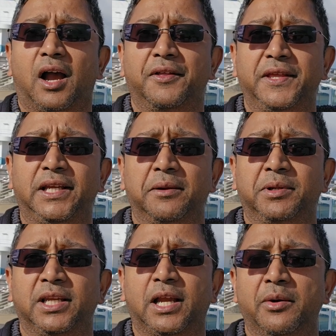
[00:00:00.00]
I think I'm
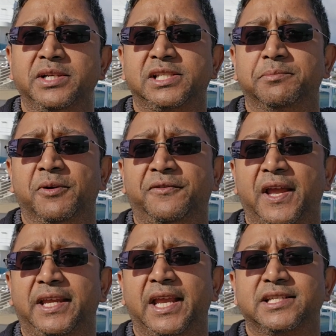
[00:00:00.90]
going to go into the
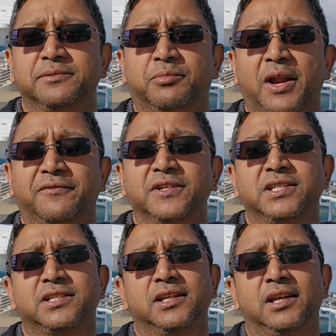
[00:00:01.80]
buffet, get some
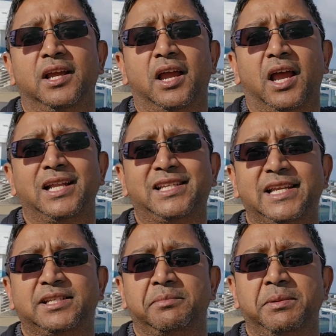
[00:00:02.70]
breakfast and
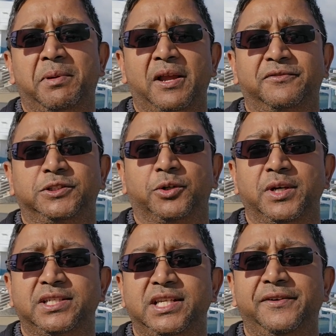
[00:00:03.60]
take something back for
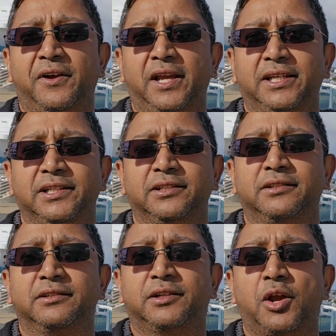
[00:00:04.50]
Joyce, see if I can
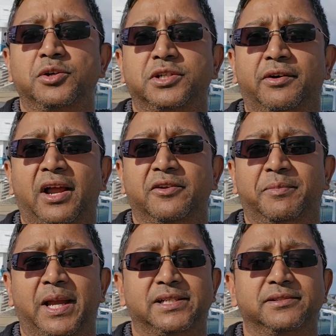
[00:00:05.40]
coax her out of
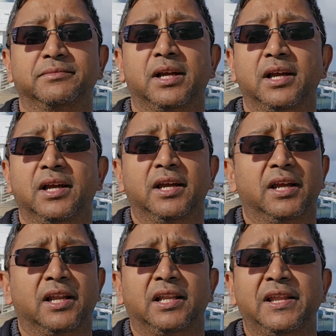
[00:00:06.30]
bed.
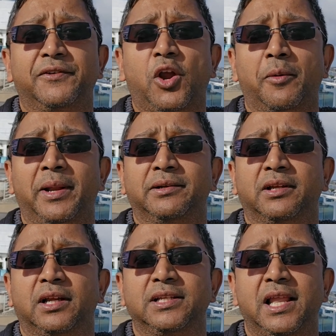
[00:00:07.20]
Leave a comment
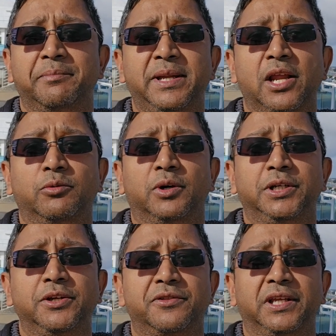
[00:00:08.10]
and let me know what
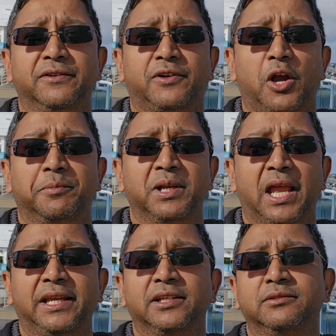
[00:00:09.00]
you think of
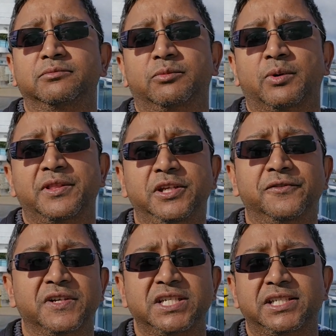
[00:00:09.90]
Copenhagen, whether you
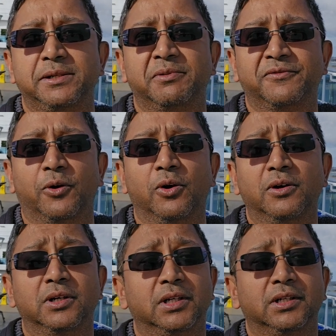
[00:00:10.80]
visited before.
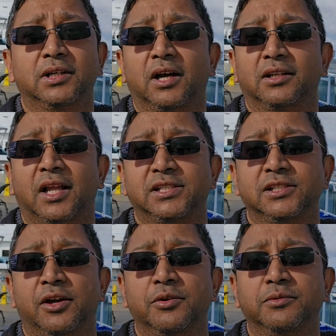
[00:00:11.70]
I'd like to
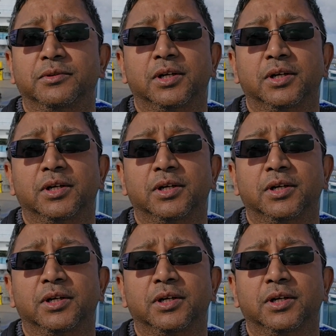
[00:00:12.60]
know